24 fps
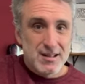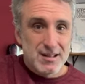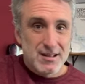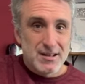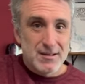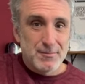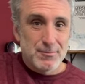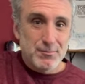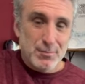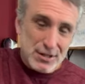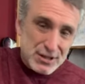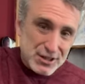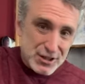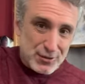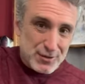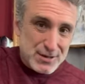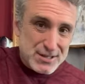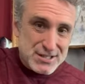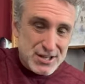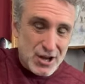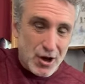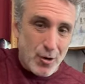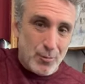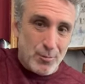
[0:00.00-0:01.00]
But there is
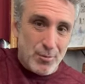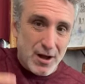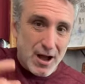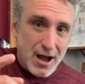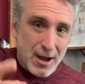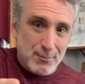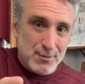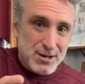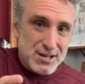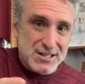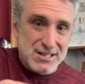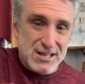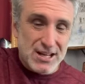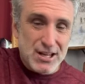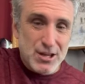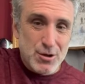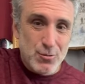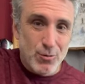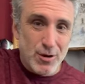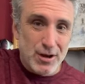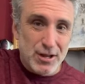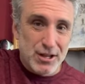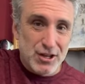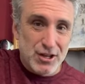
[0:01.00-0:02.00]
hope. I'm going to tell you
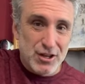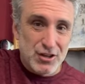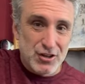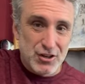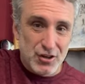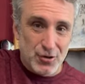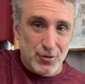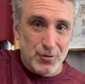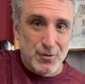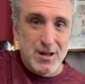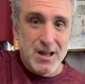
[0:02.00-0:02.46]
what you can do.